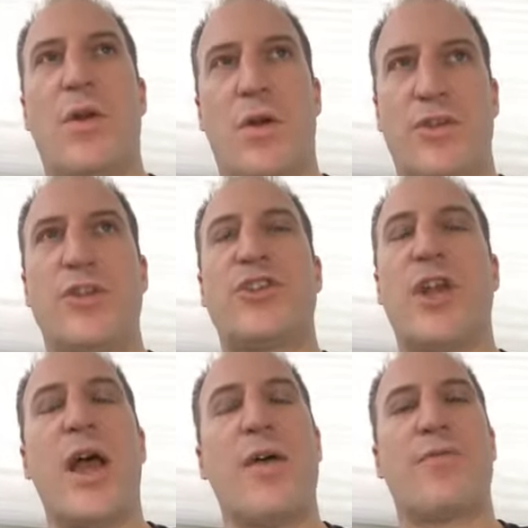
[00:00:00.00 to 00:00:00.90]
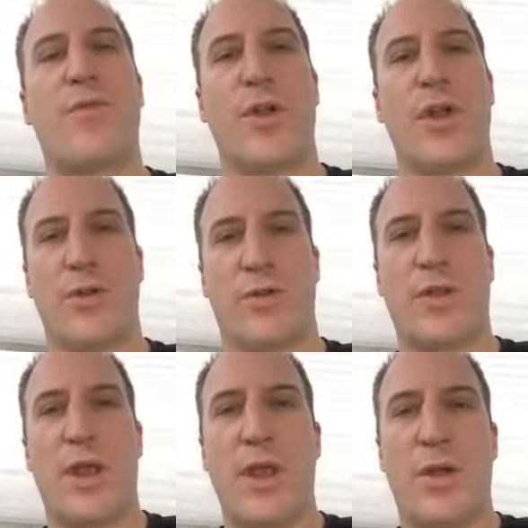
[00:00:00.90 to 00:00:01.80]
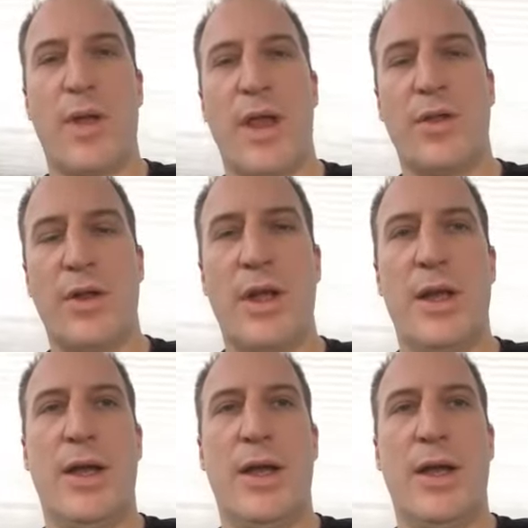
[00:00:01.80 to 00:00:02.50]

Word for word: or just shy of four years, rather.